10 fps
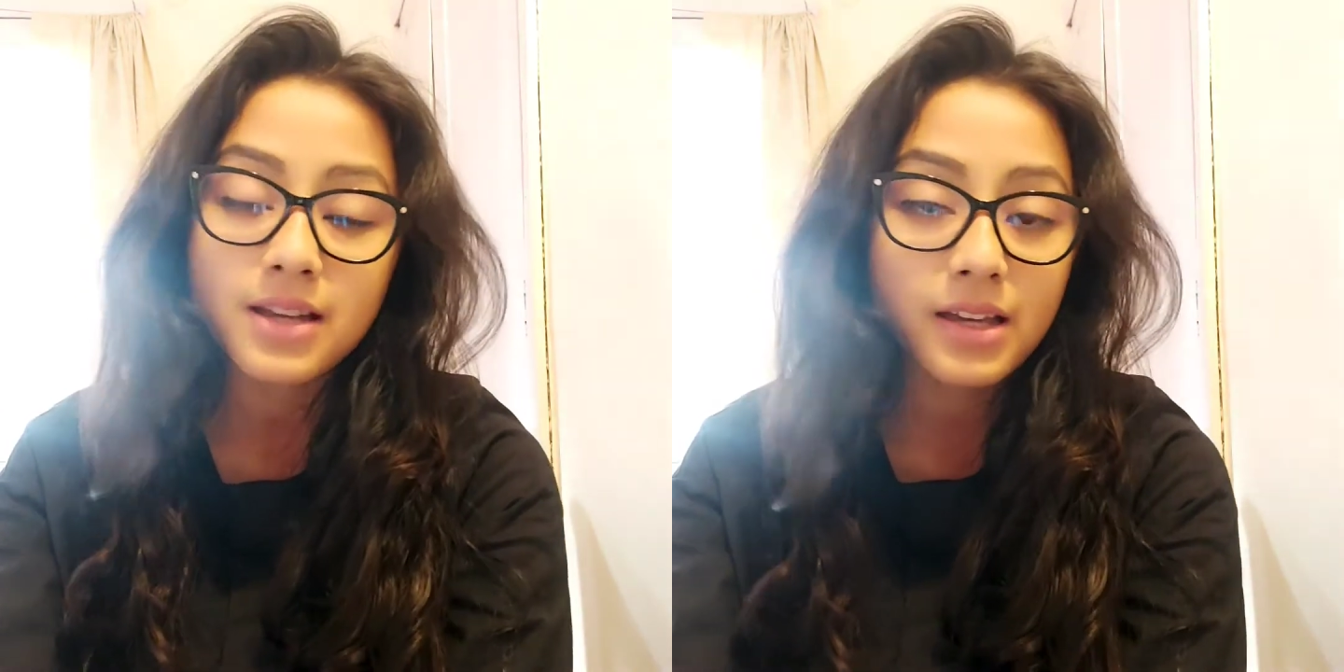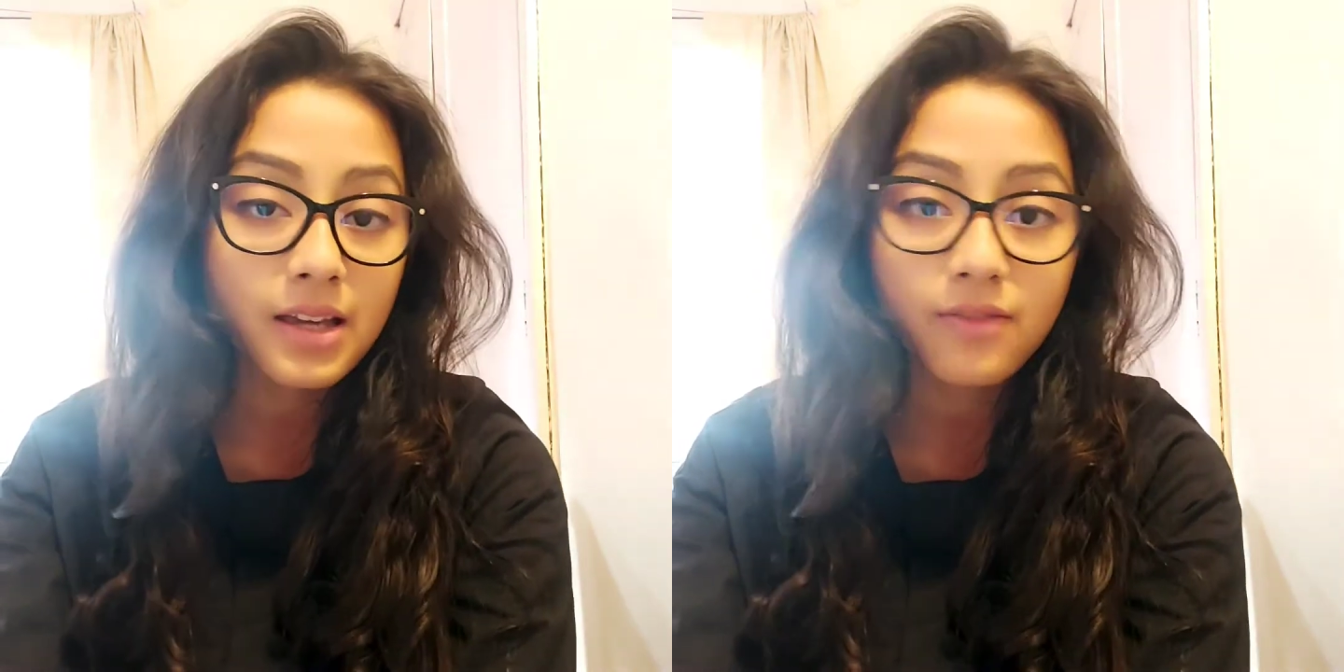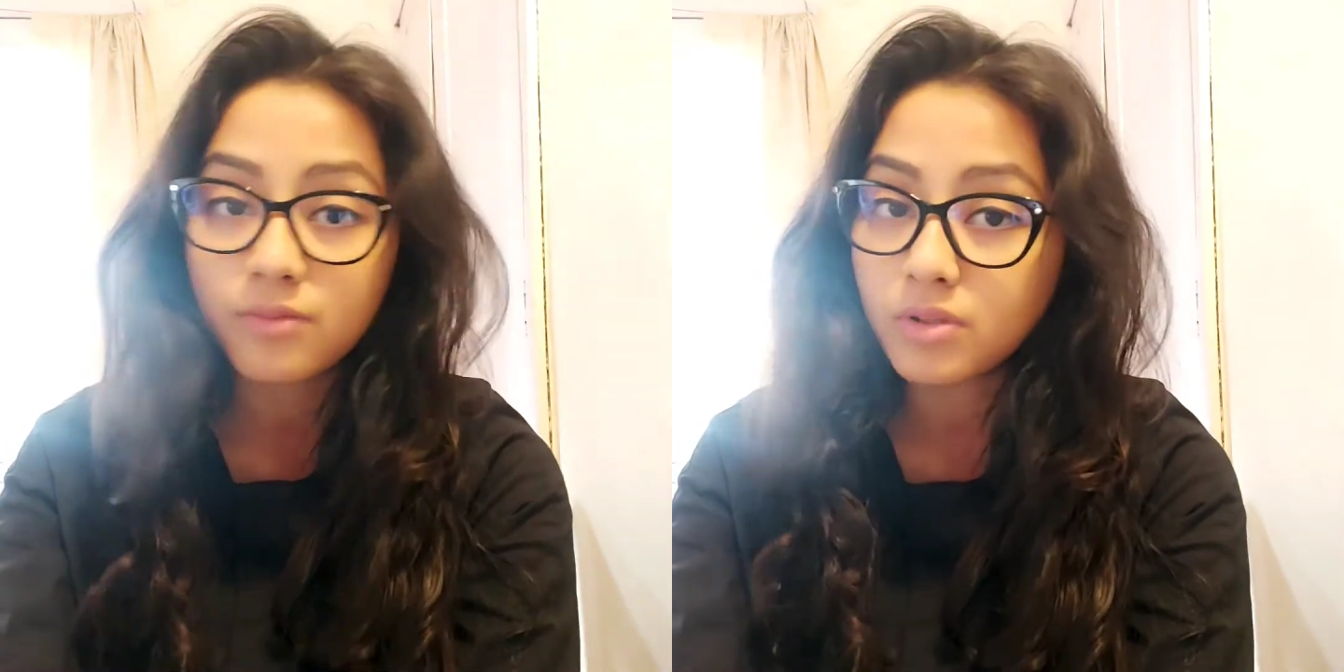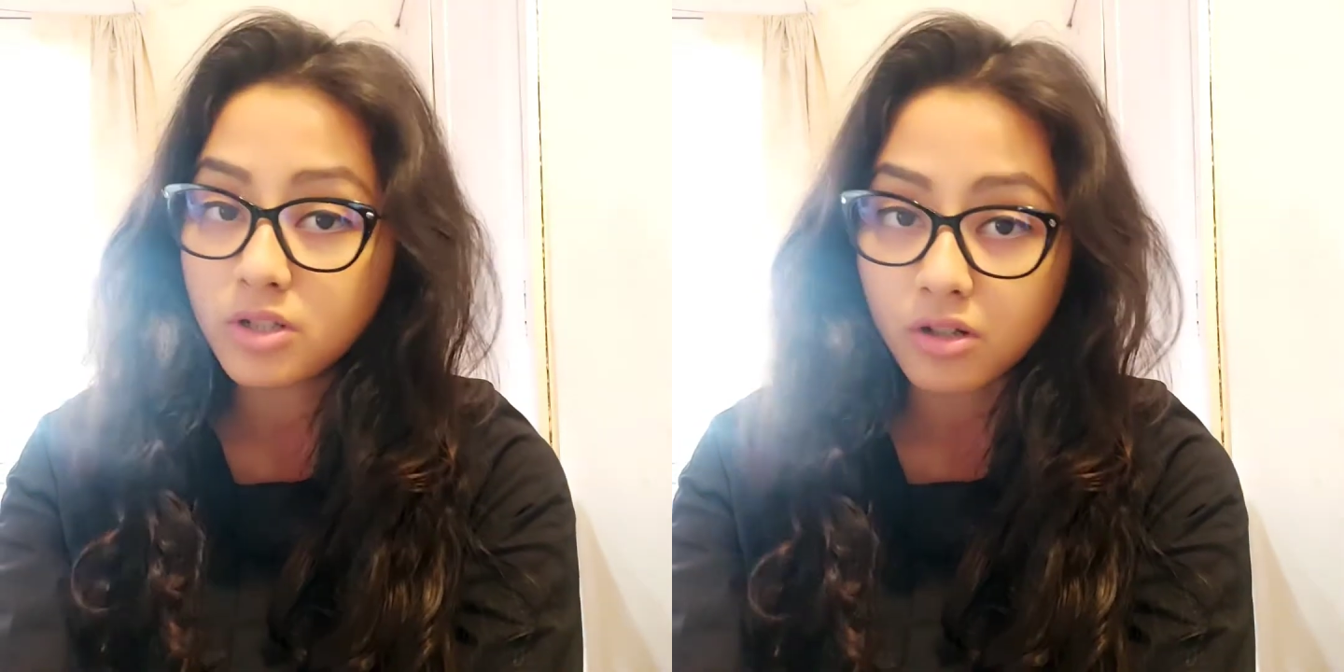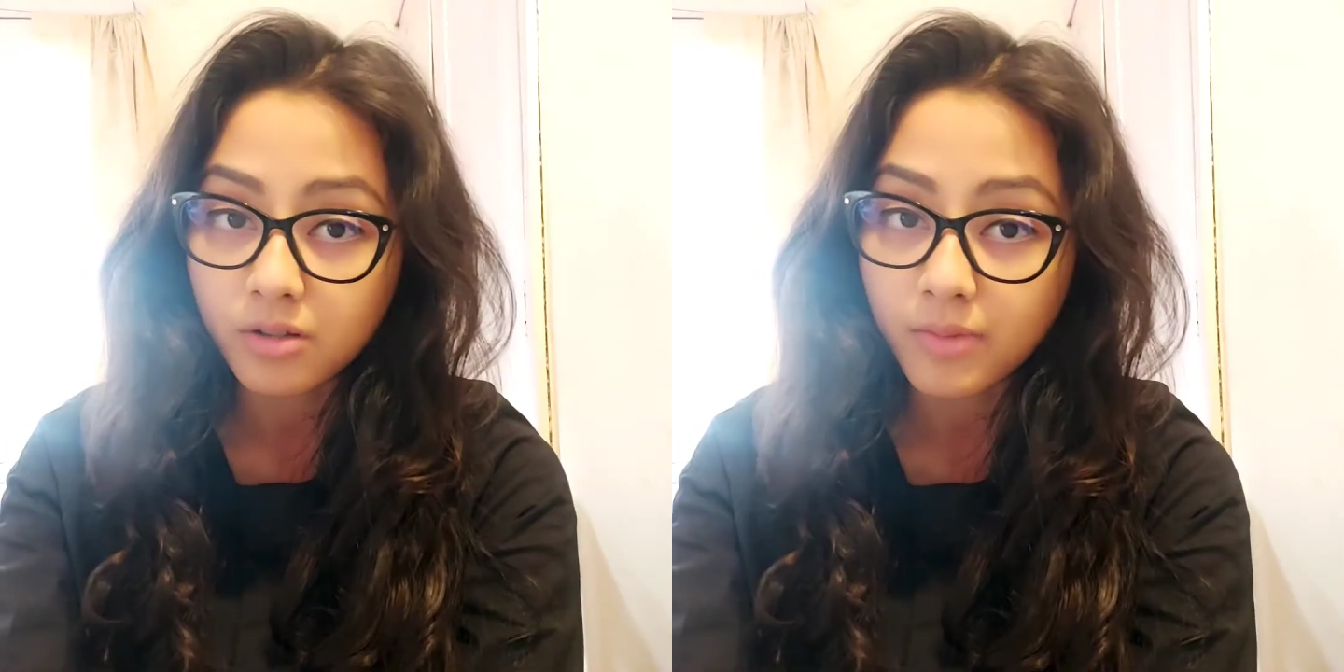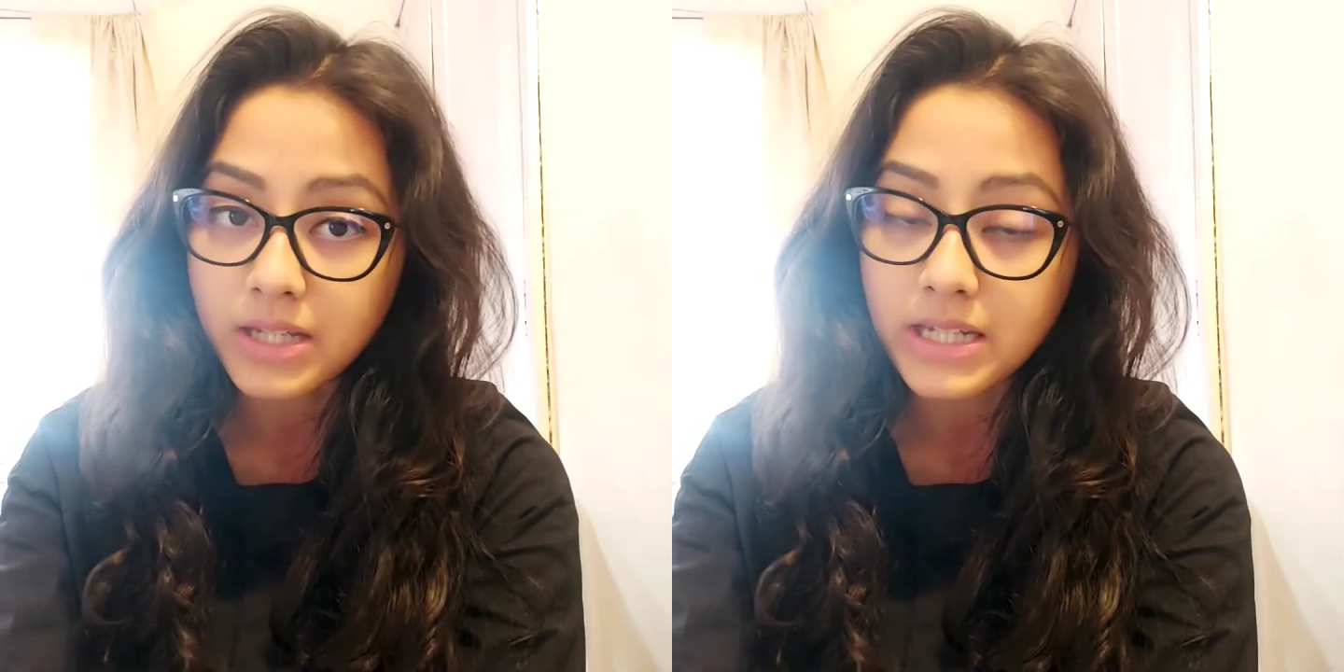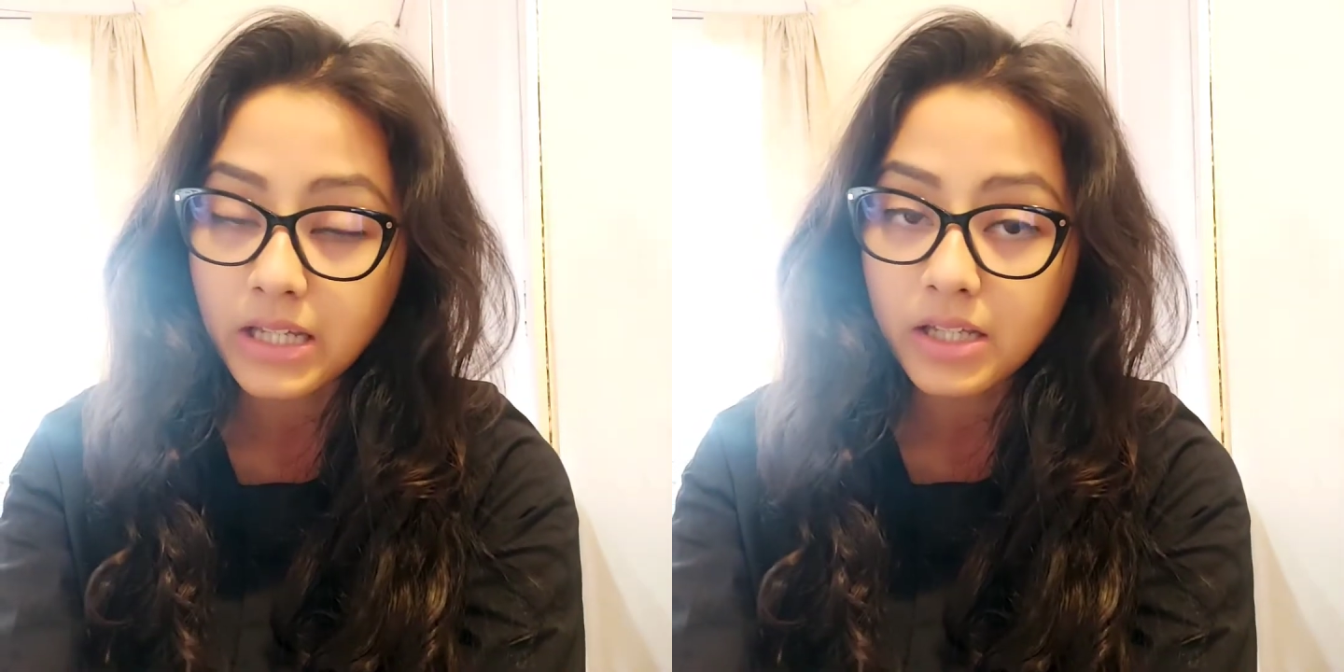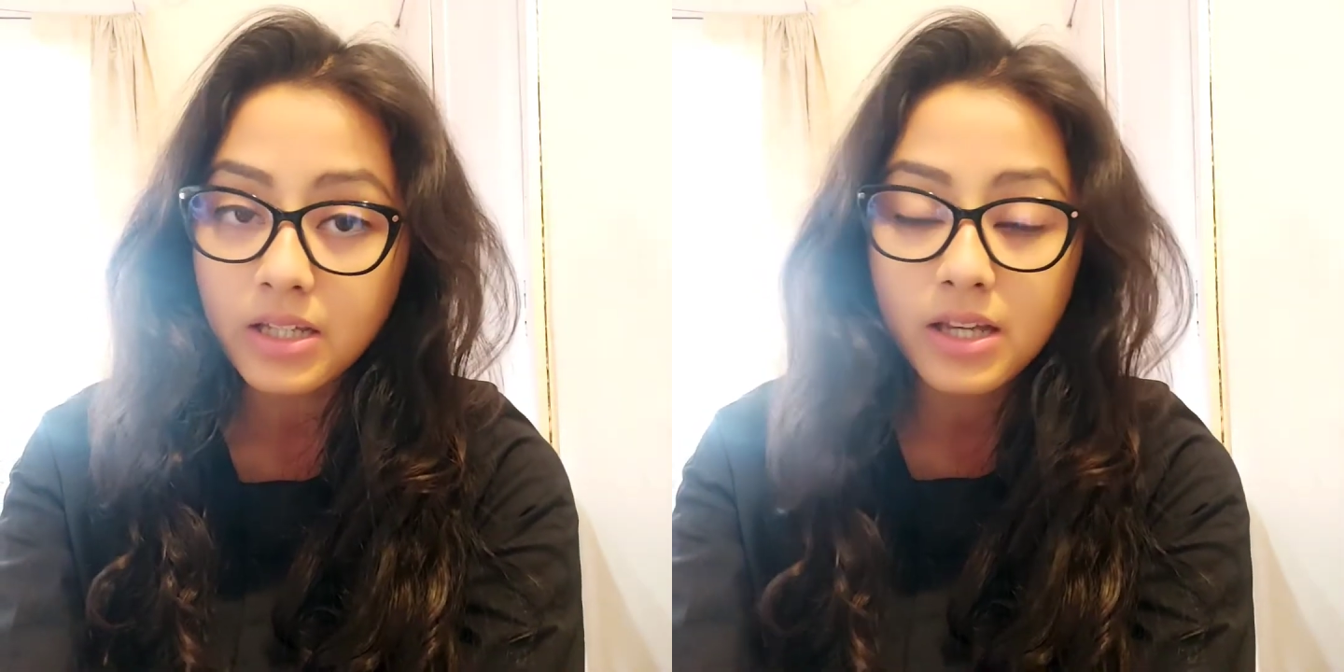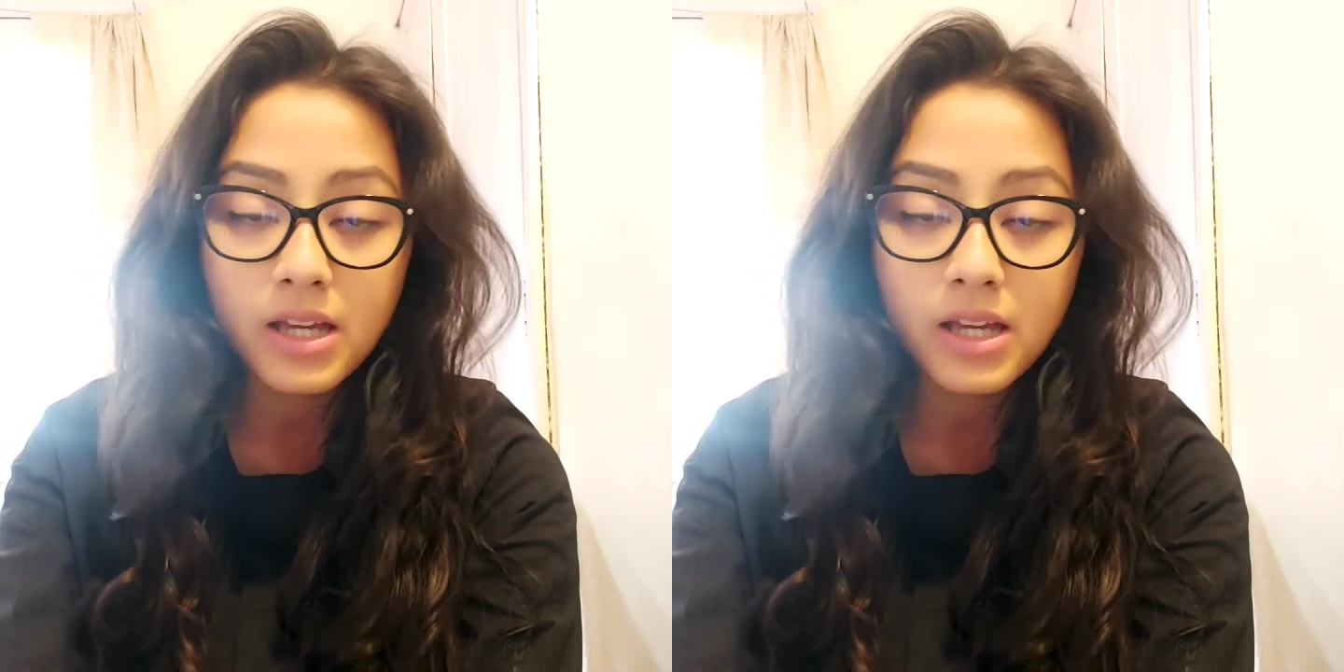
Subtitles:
I haven't been documenting.